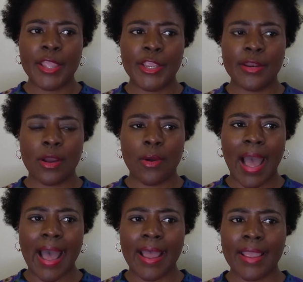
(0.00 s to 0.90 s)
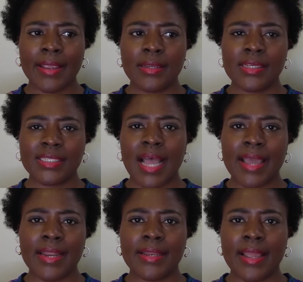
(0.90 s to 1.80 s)
you know, I
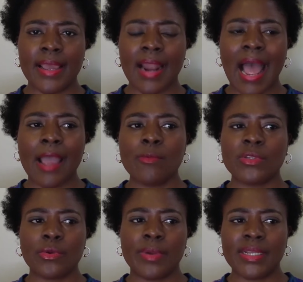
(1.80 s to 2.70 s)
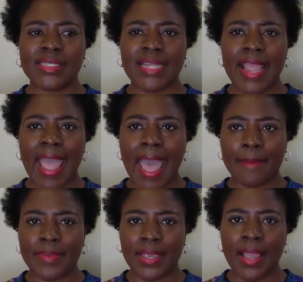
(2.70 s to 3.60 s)
decided that I was going to stay
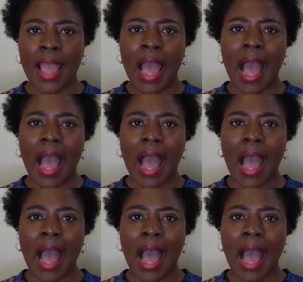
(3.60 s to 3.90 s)
happy.